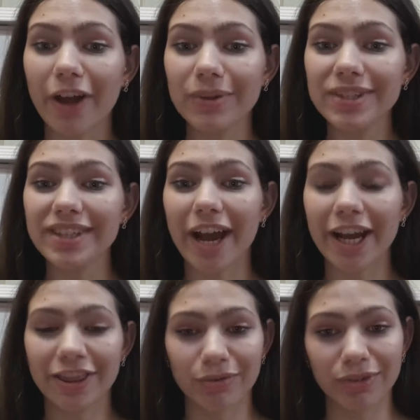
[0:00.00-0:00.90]

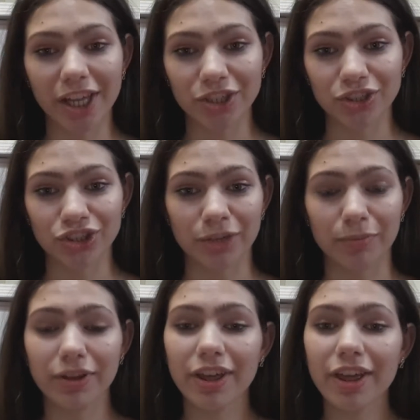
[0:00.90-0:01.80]
outside the relationship.
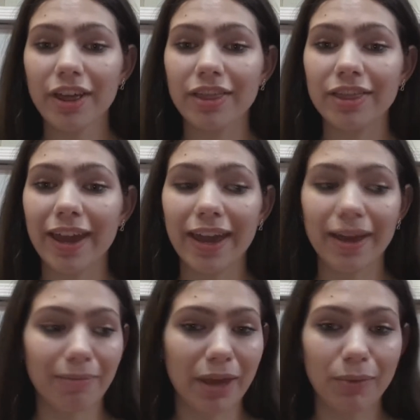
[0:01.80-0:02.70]

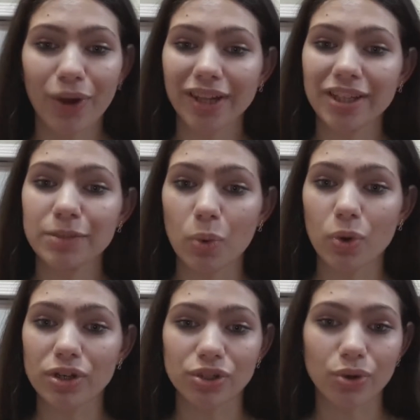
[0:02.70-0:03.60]
They may practice
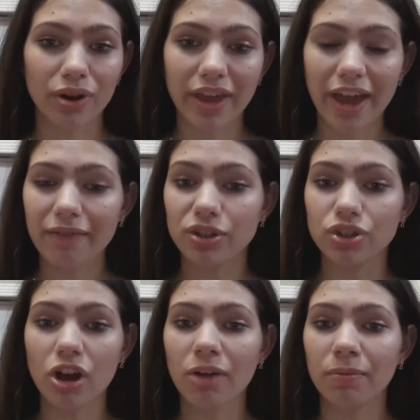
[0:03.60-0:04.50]
sports, or they have a
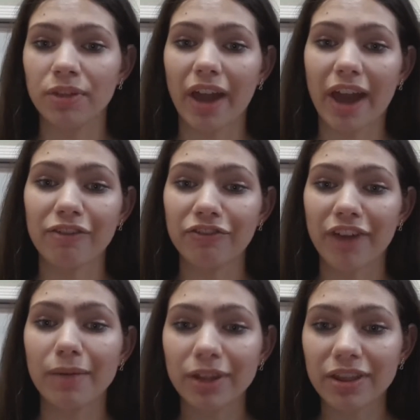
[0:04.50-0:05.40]
job, they have a
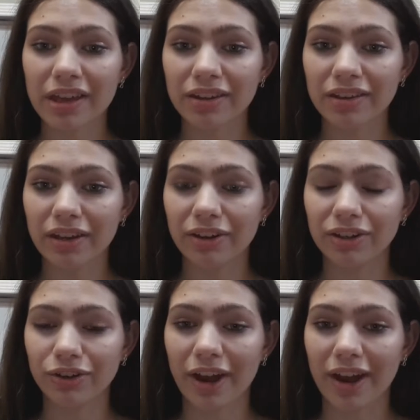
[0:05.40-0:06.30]
family that they
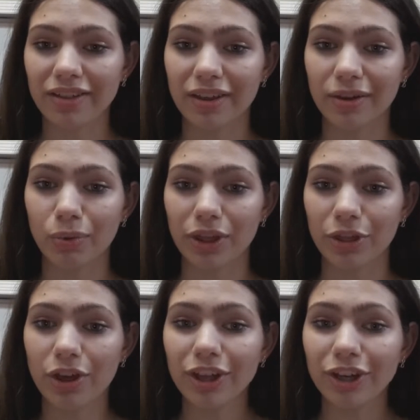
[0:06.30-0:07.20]
interact with.
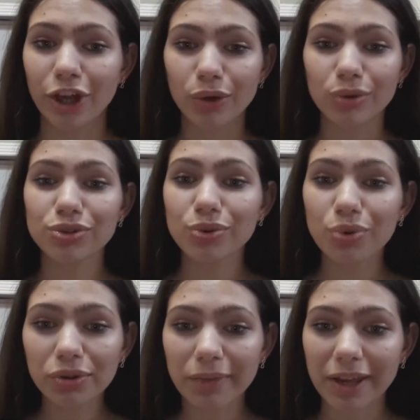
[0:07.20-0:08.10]
They go to
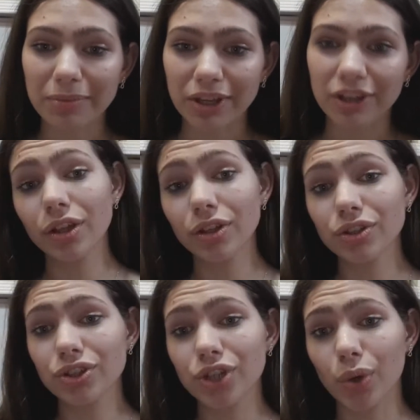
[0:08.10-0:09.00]
school maybe.
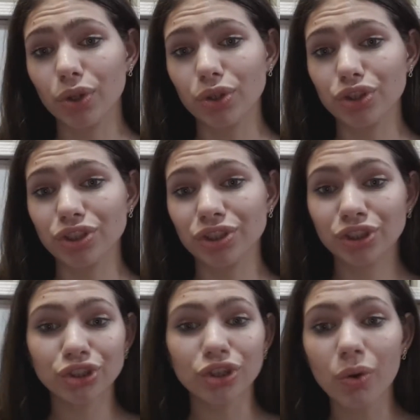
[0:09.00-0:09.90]
So you should
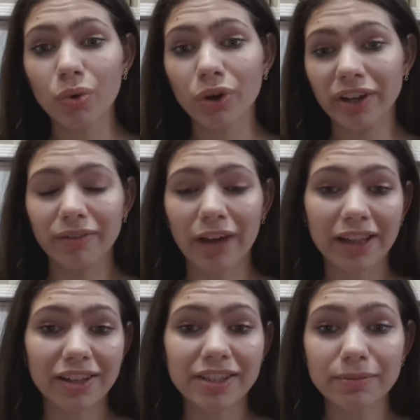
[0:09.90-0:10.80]
show or
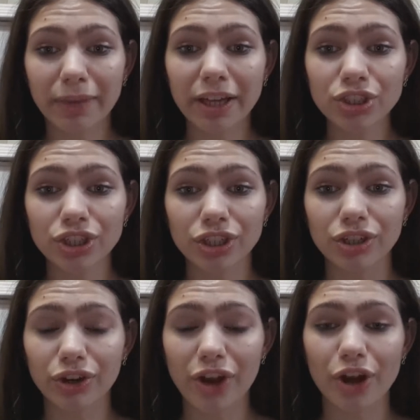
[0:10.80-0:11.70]
at least mention
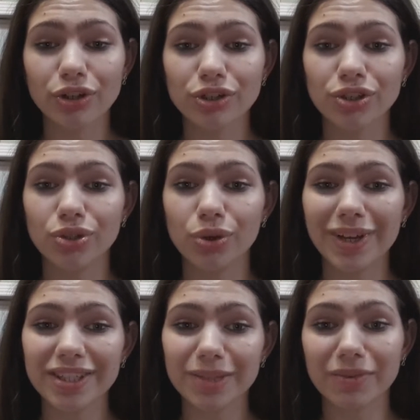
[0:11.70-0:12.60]
your characters
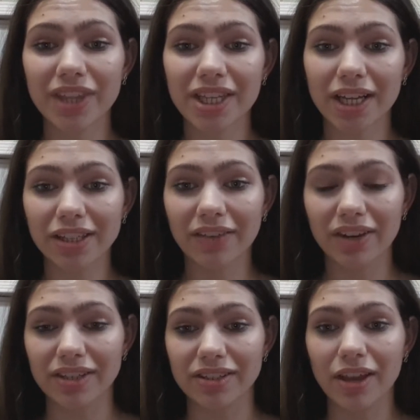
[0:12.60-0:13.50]
doing some of these
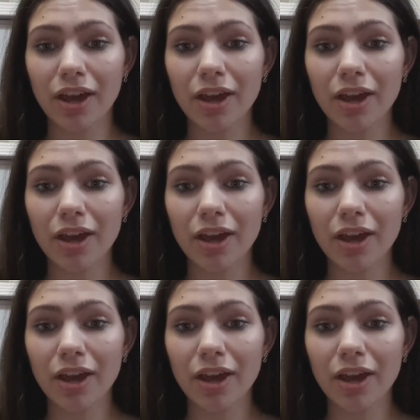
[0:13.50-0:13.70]
activities,